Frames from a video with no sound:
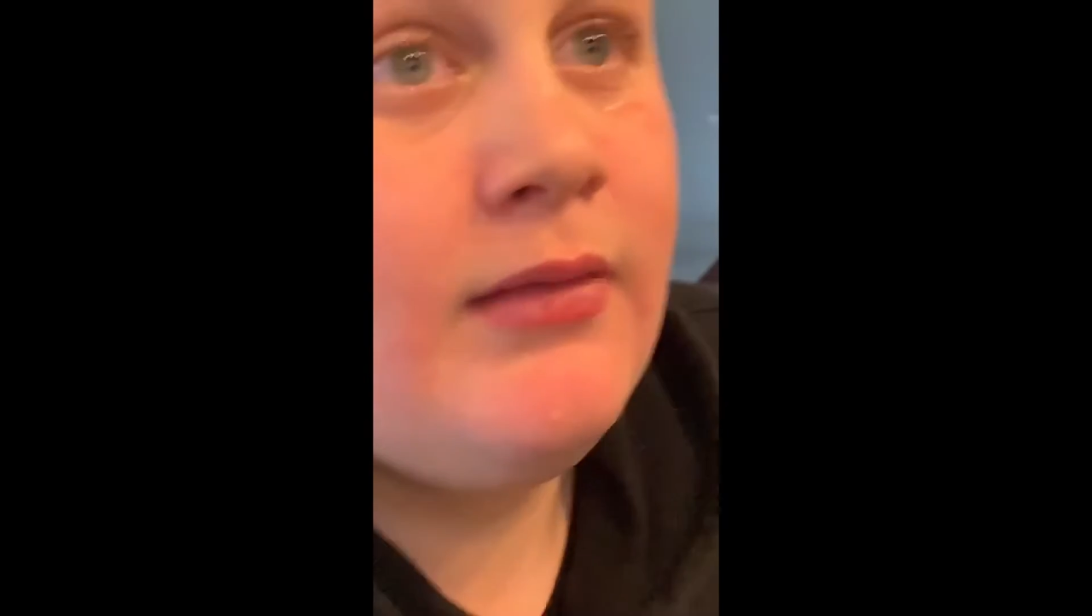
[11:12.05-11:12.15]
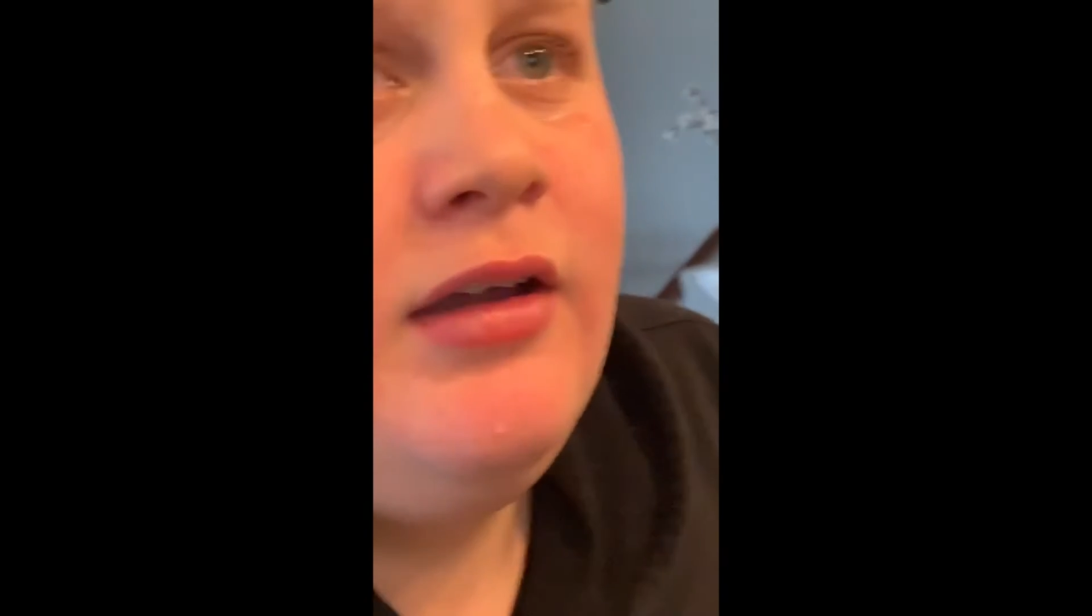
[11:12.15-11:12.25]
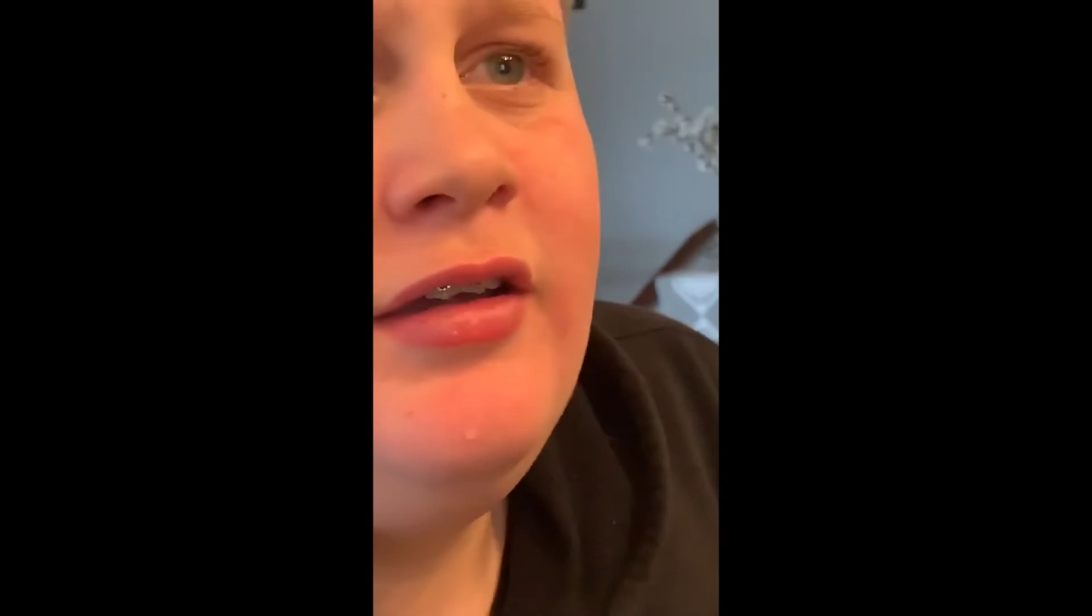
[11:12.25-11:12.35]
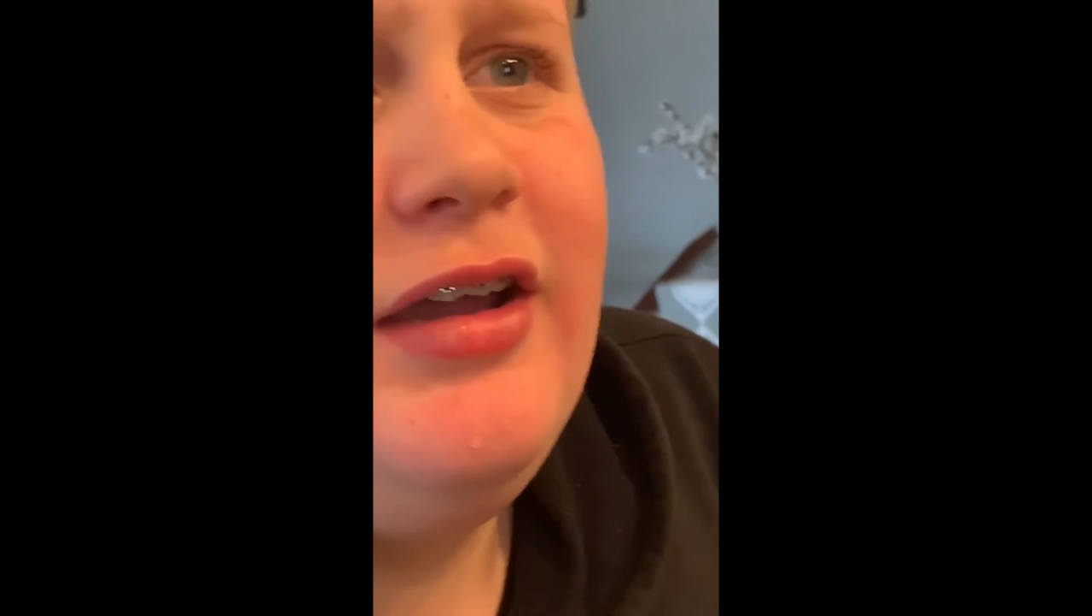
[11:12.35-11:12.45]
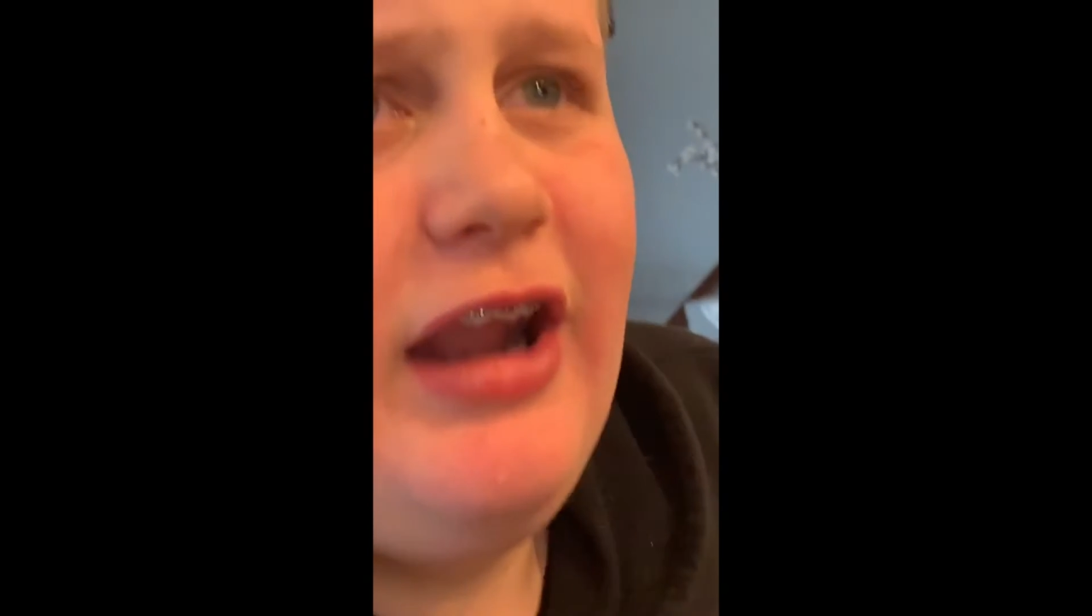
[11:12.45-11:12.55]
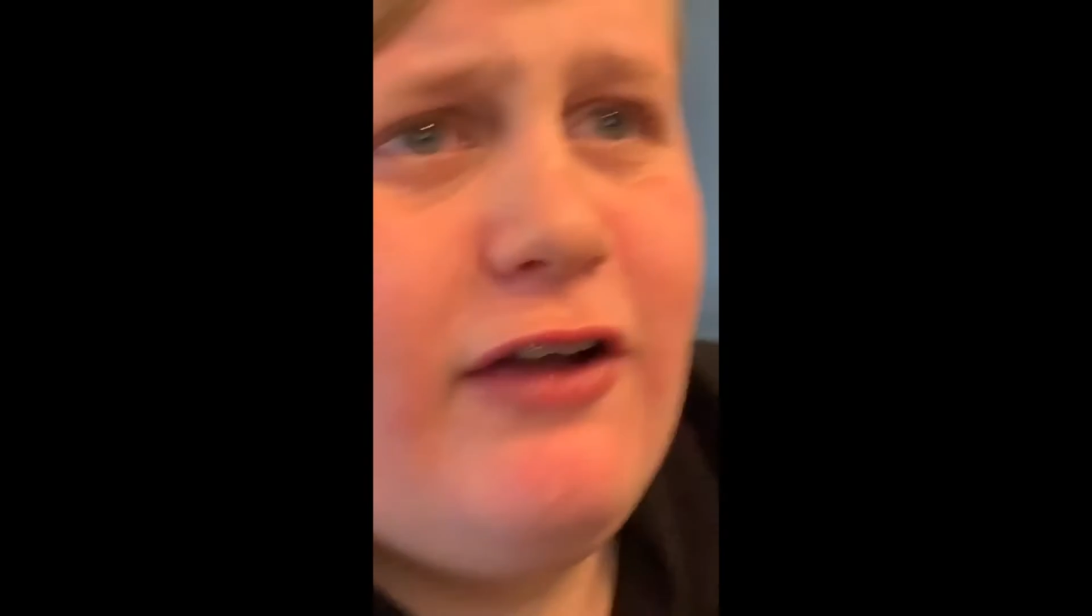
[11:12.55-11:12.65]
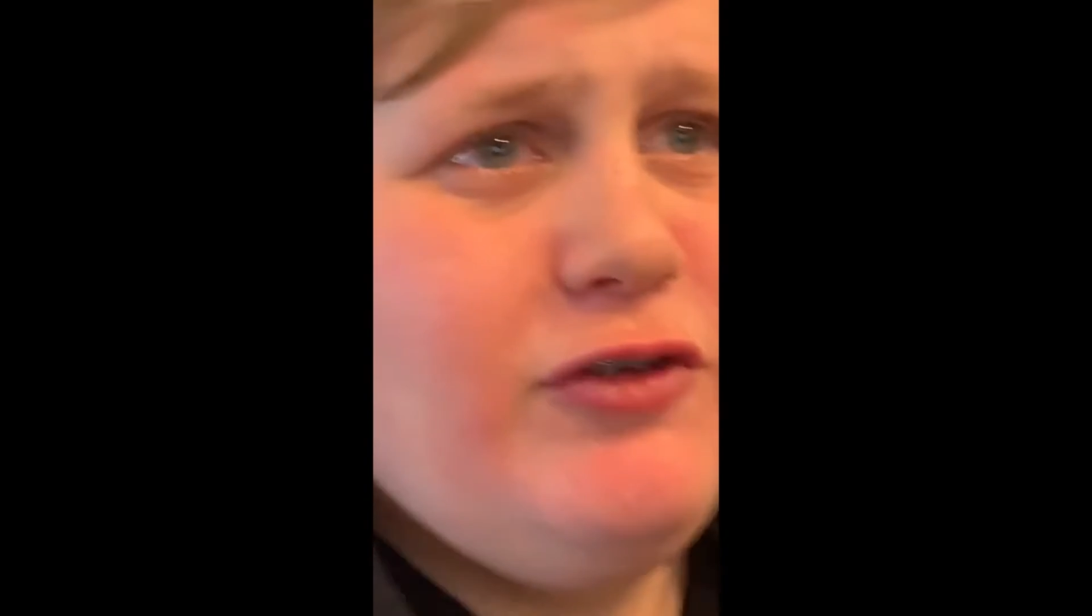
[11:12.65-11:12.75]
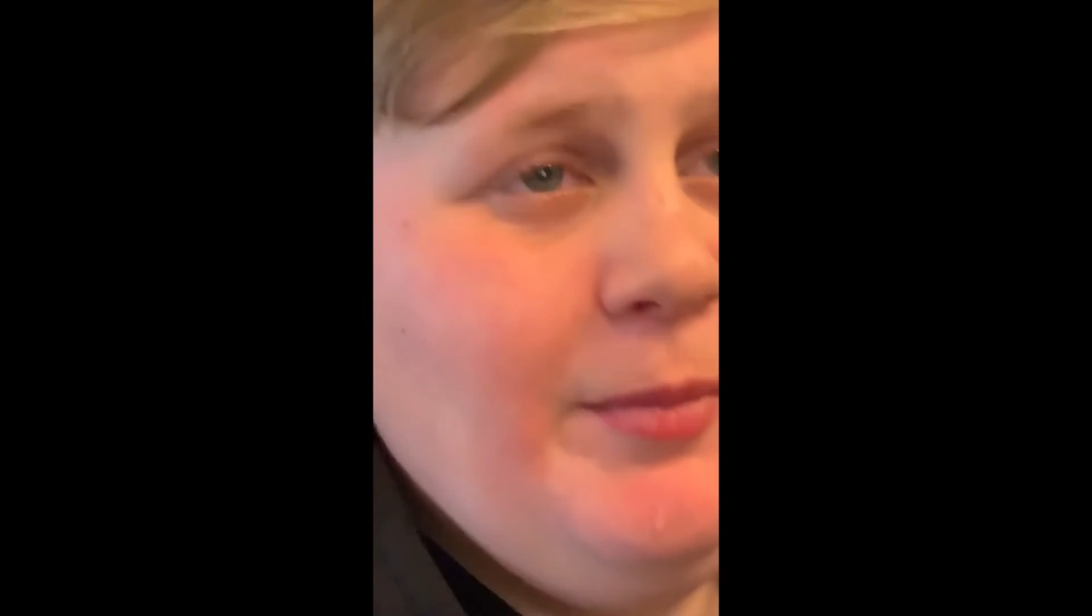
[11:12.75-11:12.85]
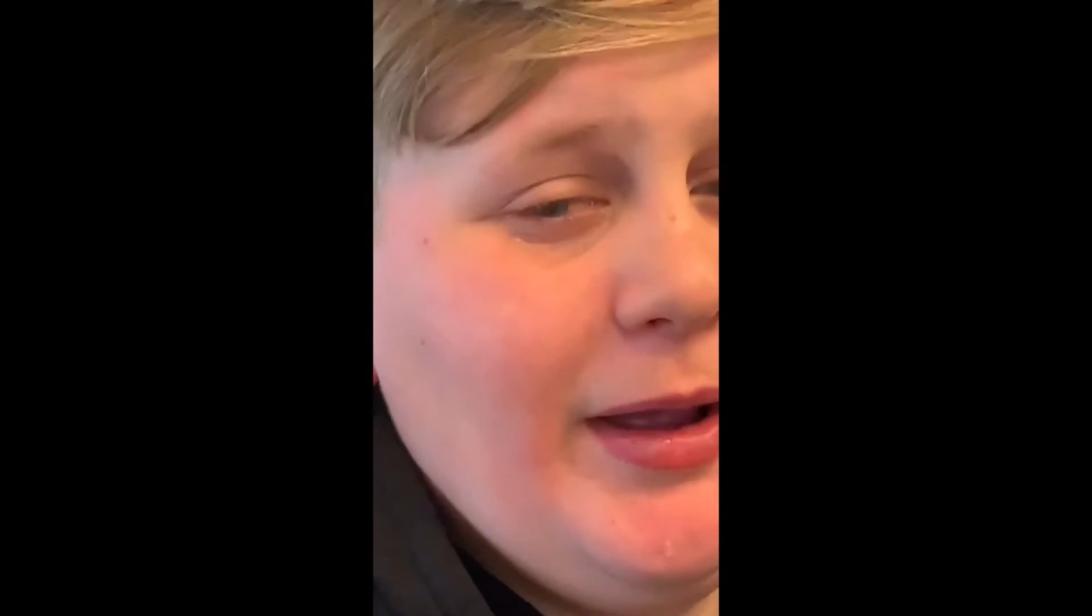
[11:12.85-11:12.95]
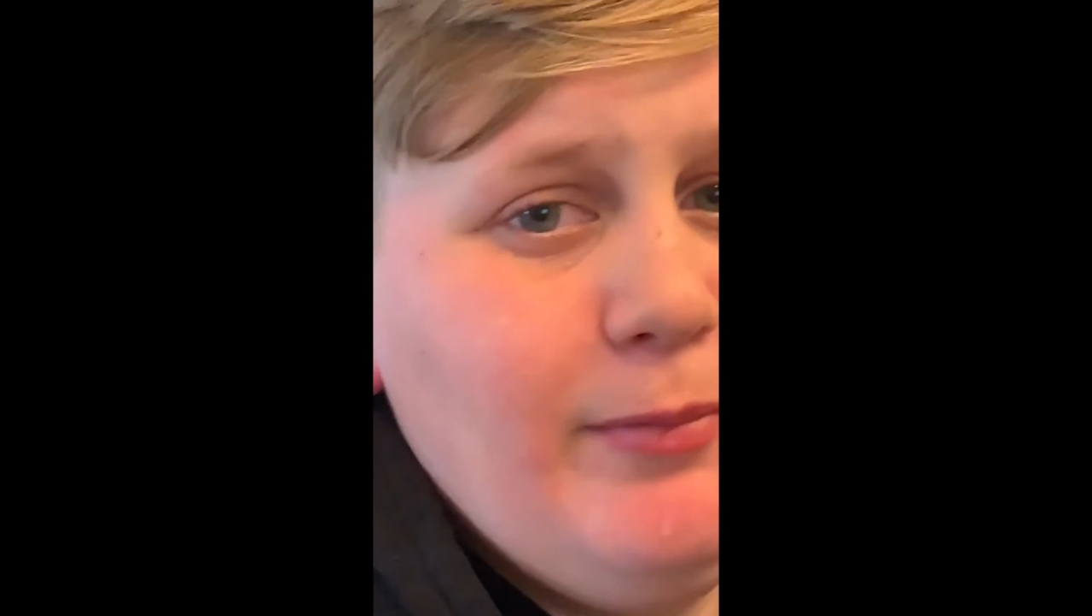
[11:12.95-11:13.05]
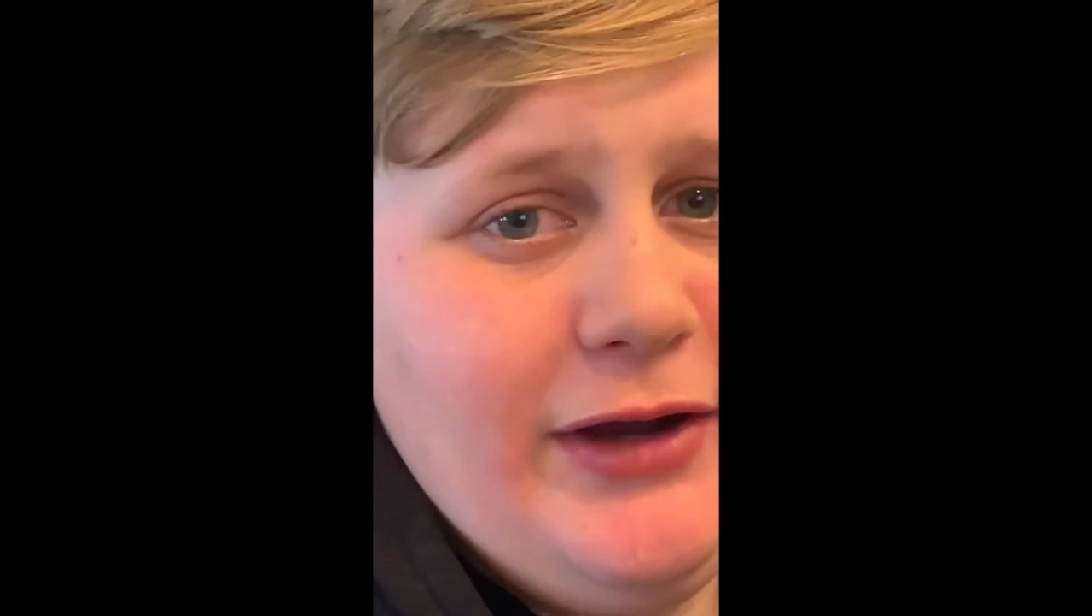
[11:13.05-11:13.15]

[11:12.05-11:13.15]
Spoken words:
It actually made